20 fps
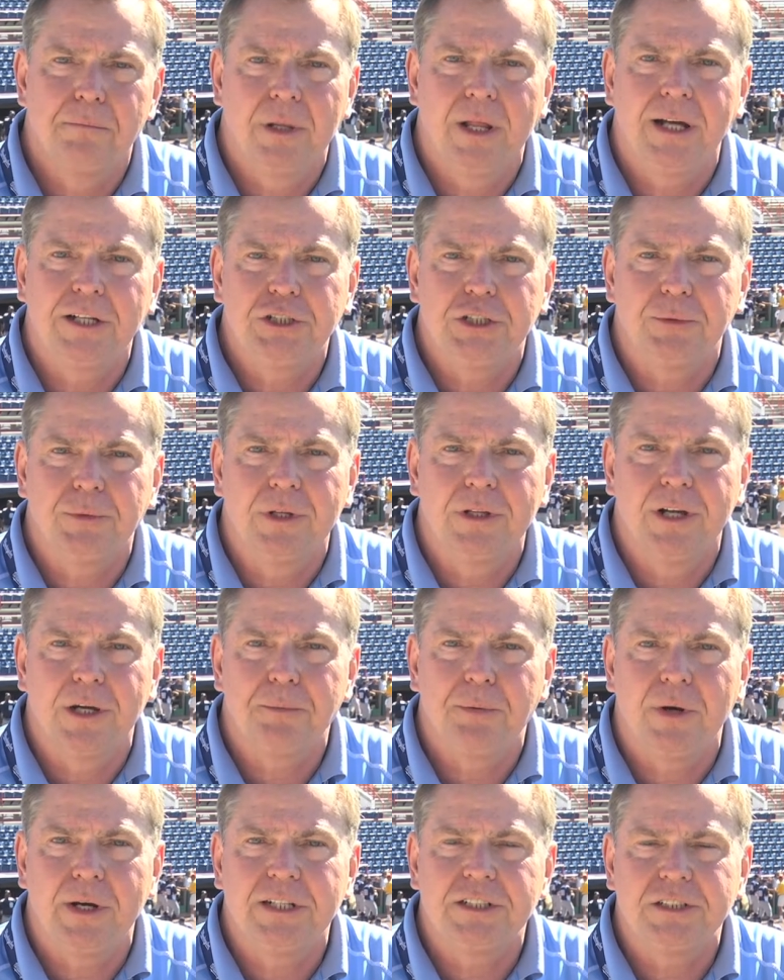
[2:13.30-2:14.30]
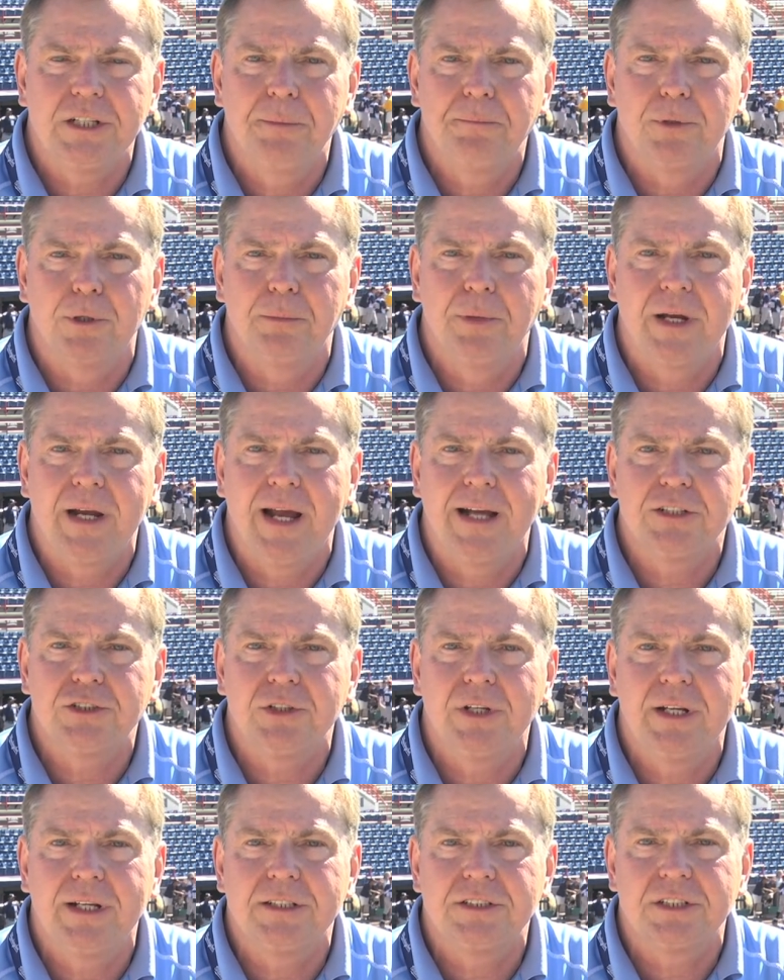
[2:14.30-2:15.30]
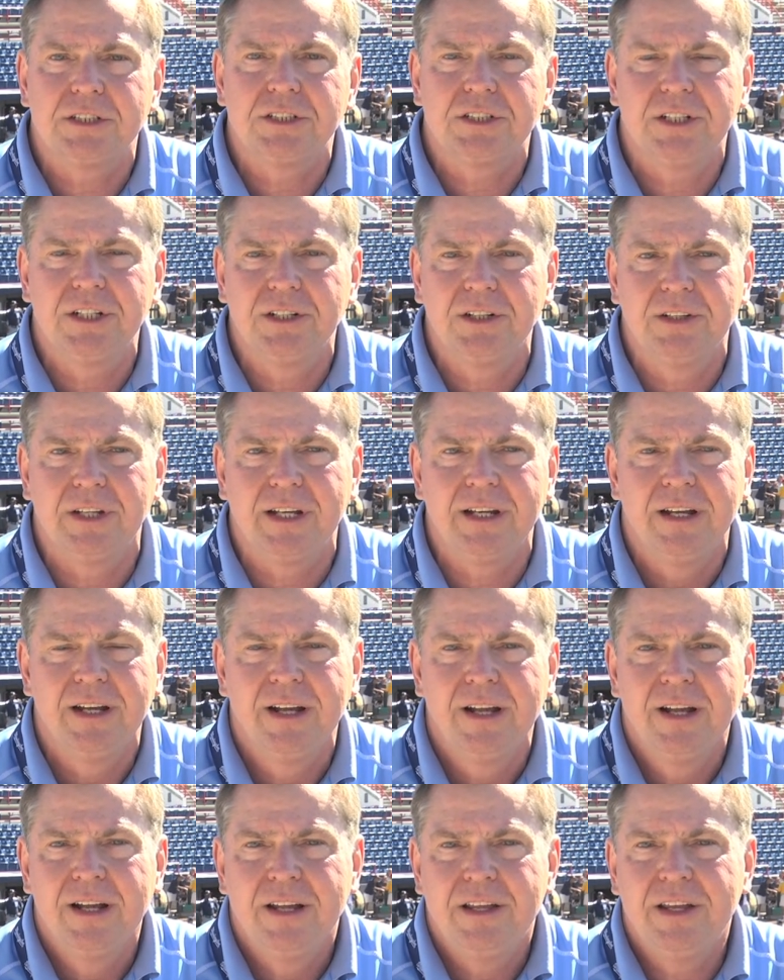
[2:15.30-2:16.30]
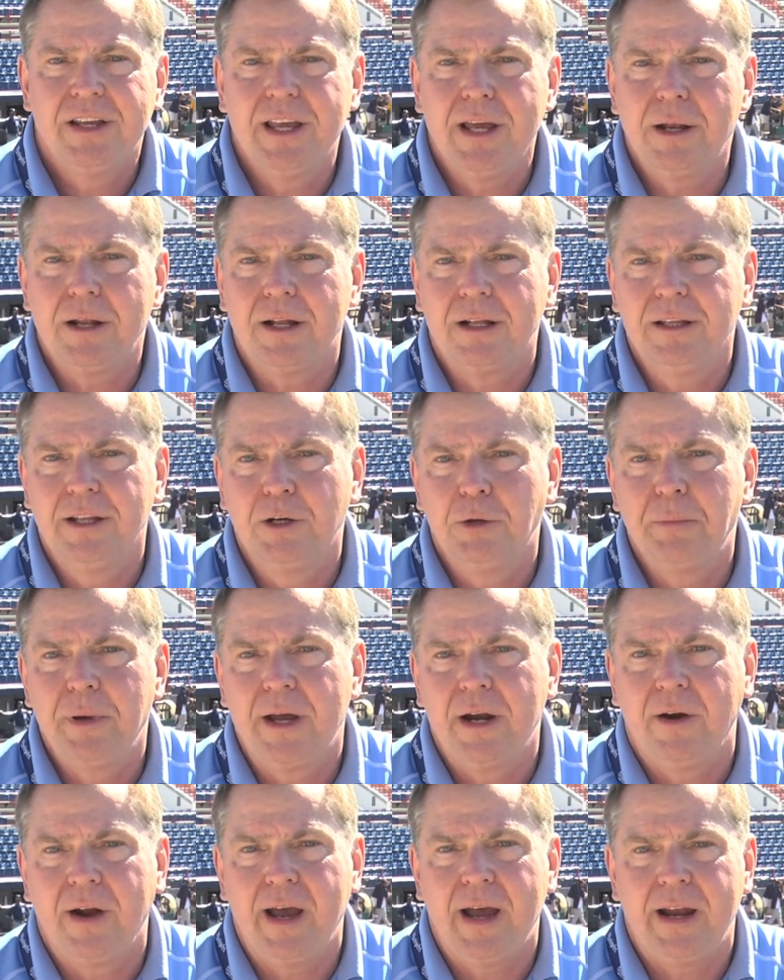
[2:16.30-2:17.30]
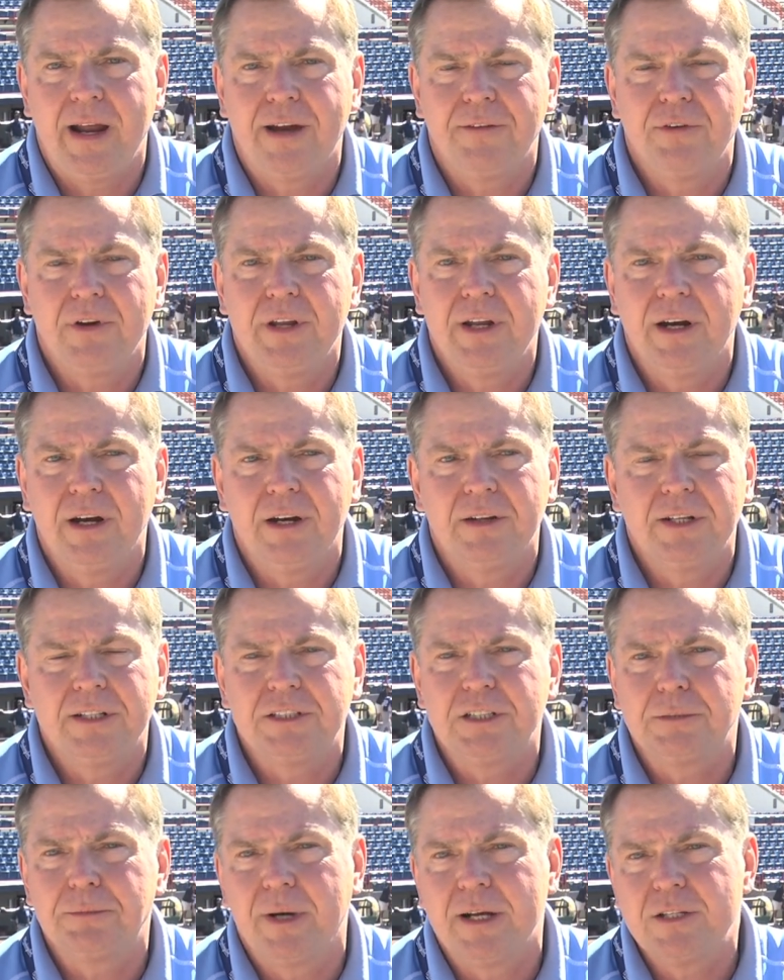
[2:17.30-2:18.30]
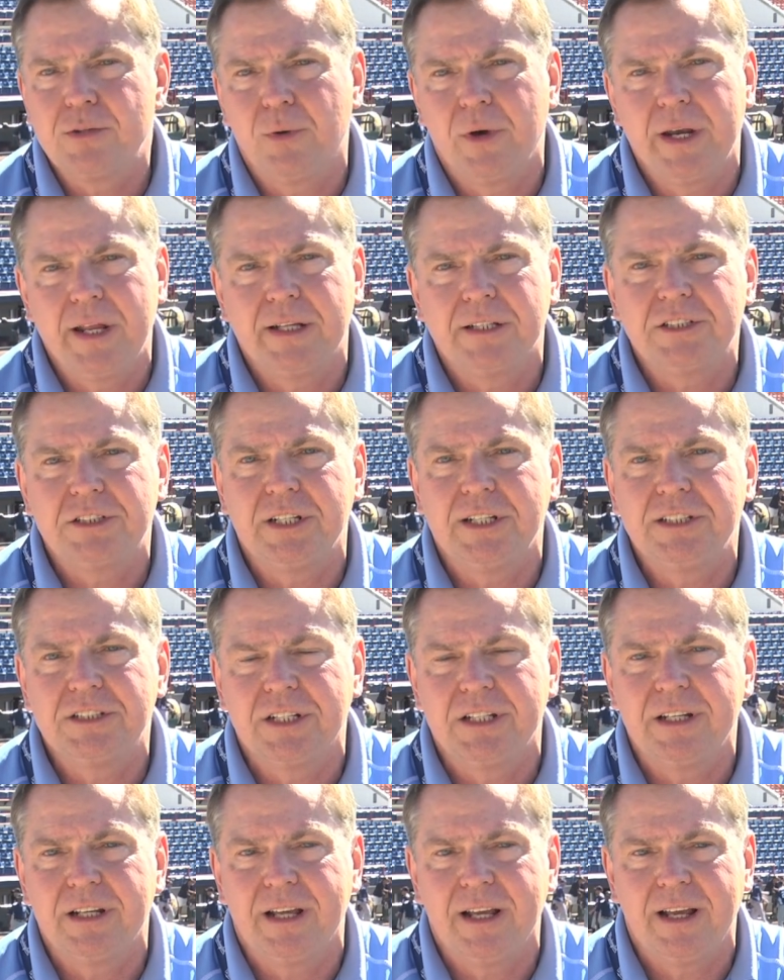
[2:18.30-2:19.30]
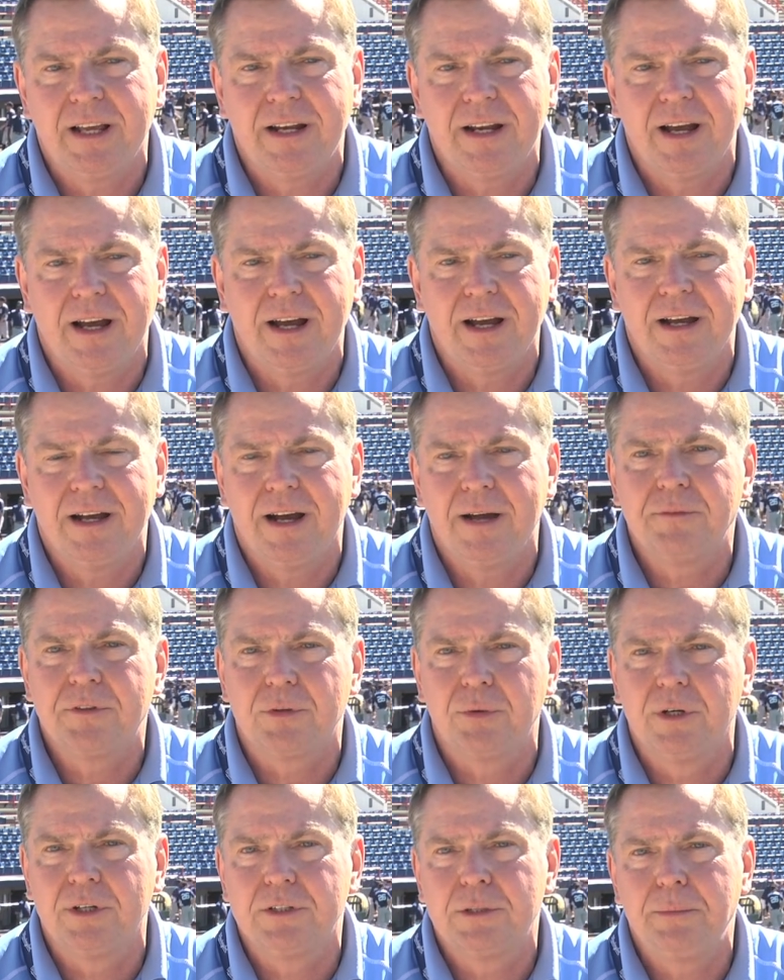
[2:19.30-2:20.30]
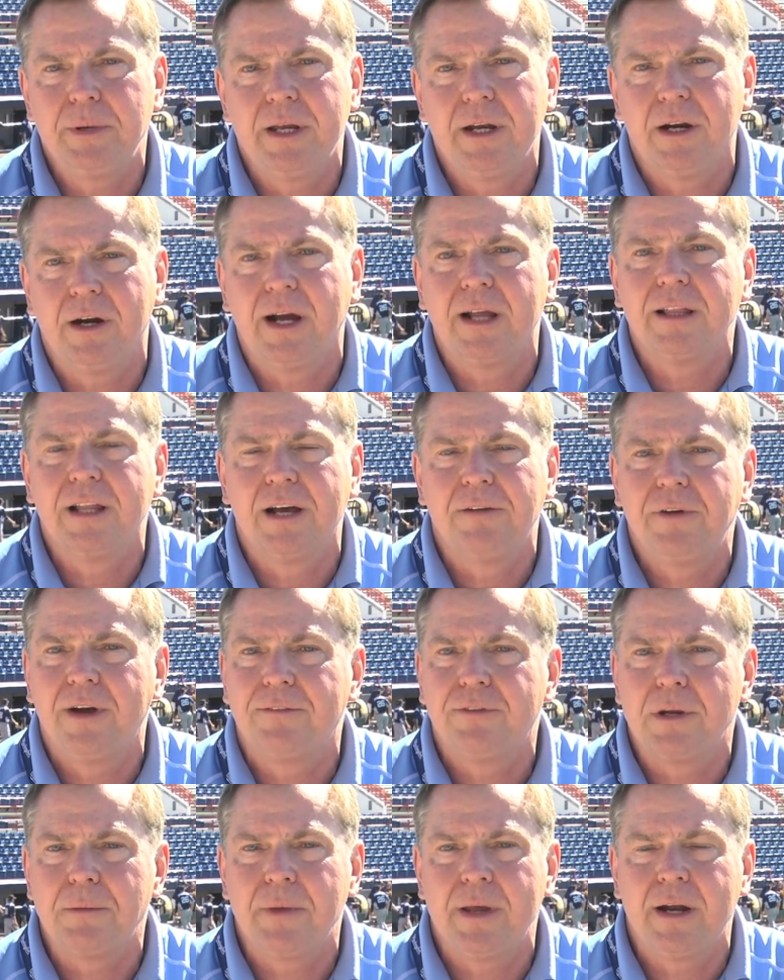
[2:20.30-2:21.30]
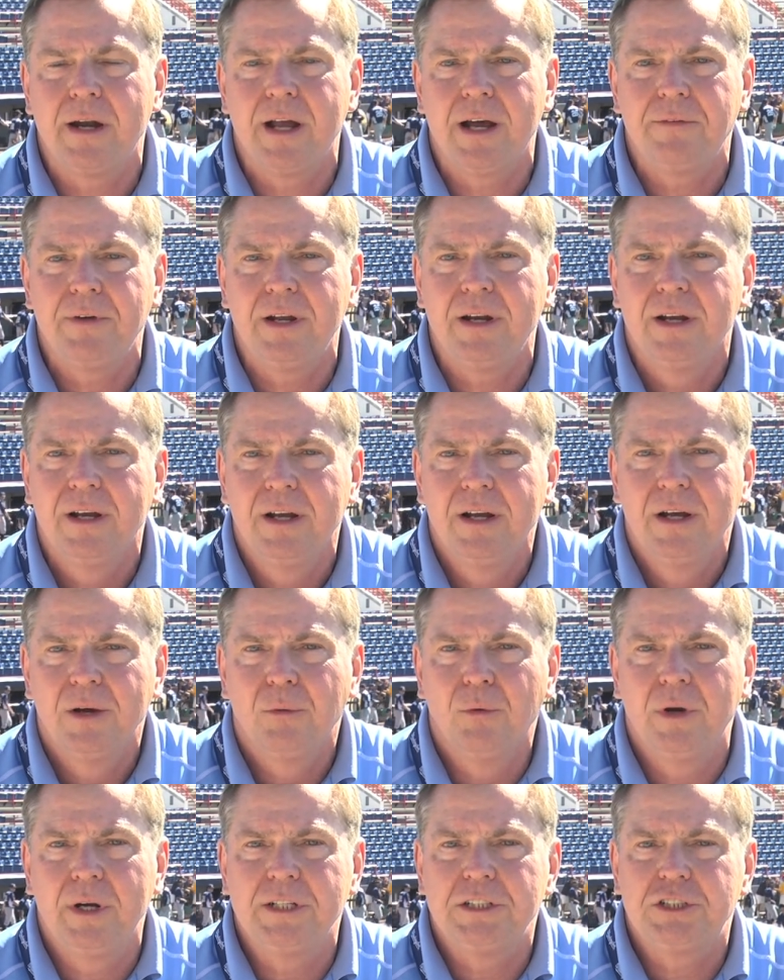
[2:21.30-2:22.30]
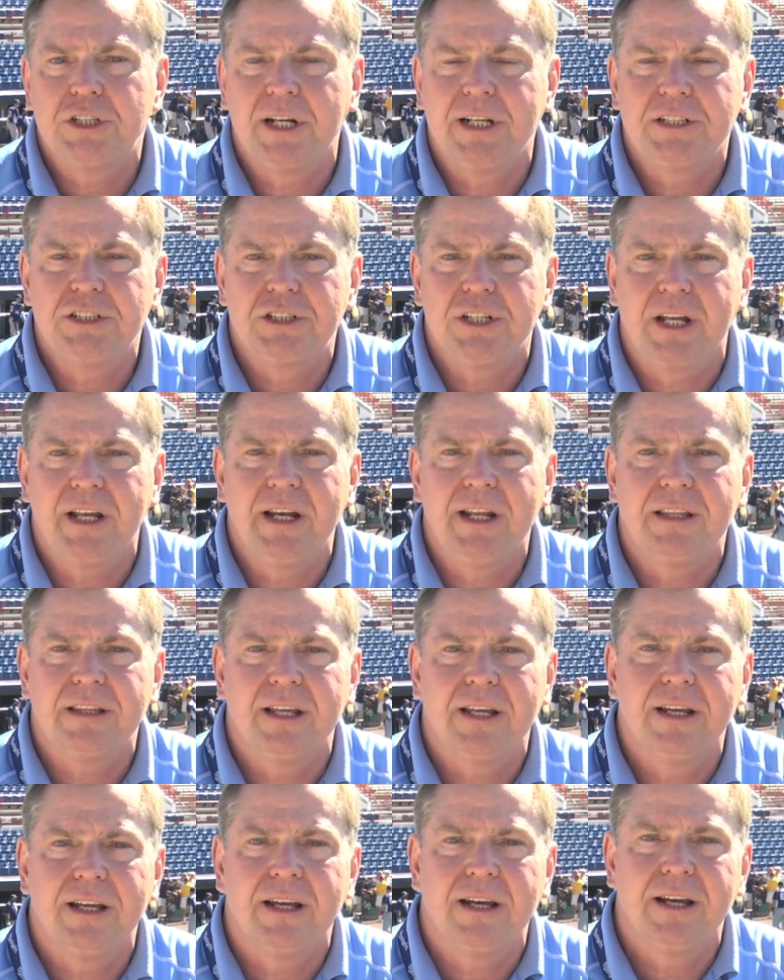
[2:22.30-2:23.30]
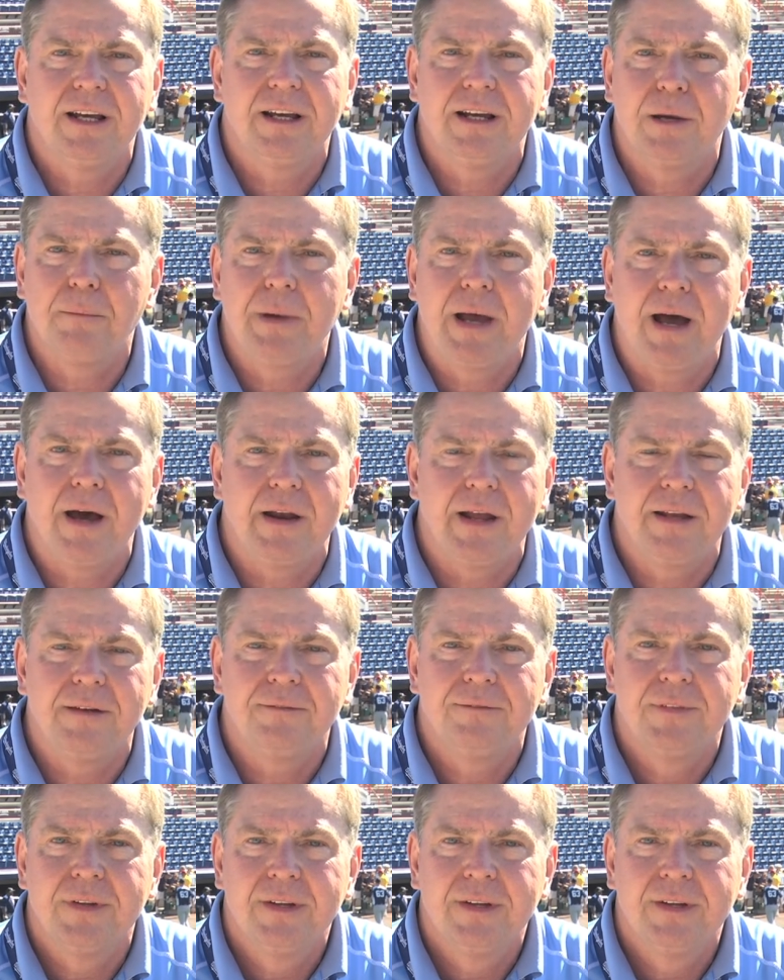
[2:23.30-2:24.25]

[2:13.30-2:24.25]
blush, it would look pretty simple, but actually it's a skill that you get a little better at every year, and this is my 20th season, and I'm thrilled to be here. I love every minute of it. Wouldn't change anything about it.